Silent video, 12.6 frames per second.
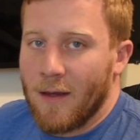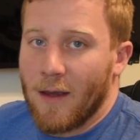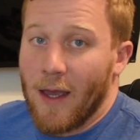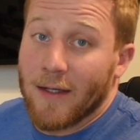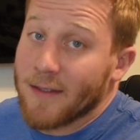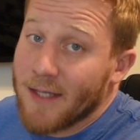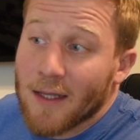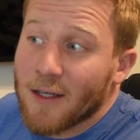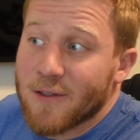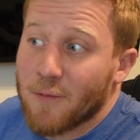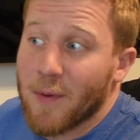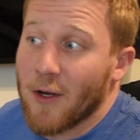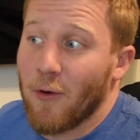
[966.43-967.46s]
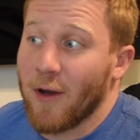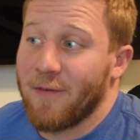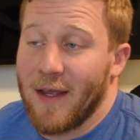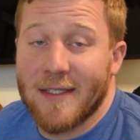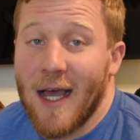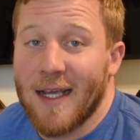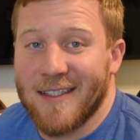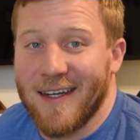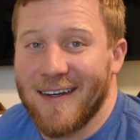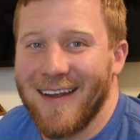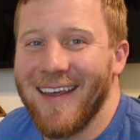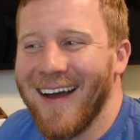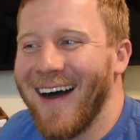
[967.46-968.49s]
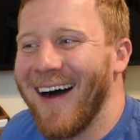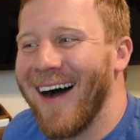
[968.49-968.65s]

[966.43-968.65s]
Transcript: And deadlifts have been going fantastic for